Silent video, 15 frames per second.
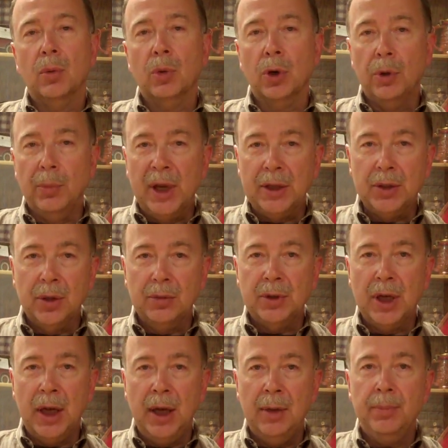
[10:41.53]
Rural Metro
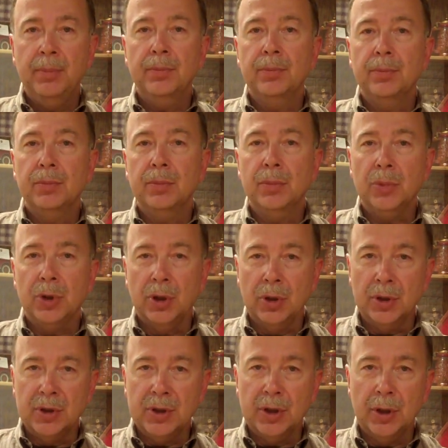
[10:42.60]
time, you
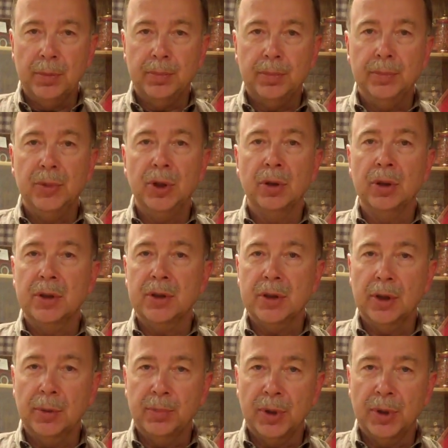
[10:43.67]
can still